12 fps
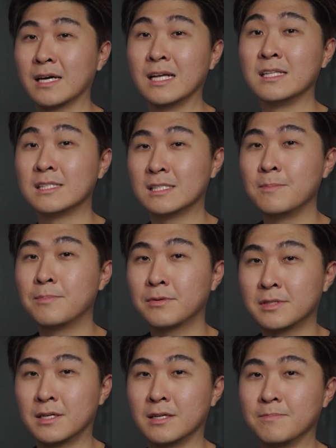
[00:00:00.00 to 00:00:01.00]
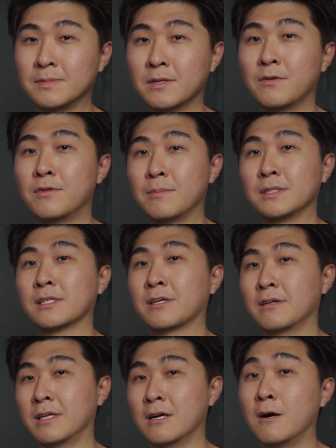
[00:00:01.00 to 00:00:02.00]
in simple terms from a
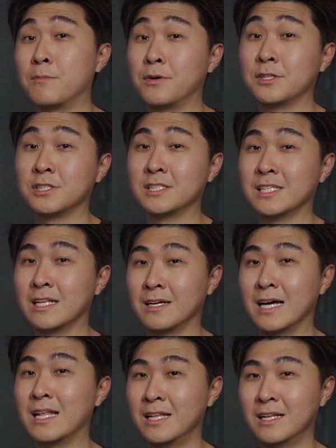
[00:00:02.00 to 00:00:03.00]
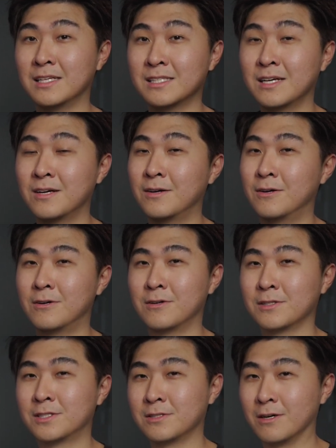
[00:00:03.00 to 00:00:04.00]
Security Operations Center analyst
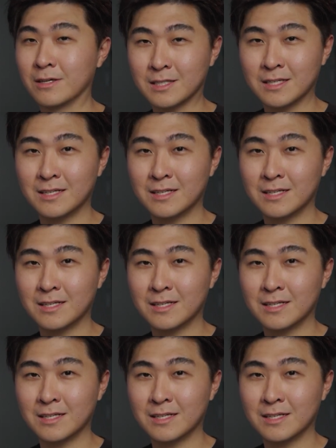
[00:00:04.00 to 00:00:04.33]
or SOC.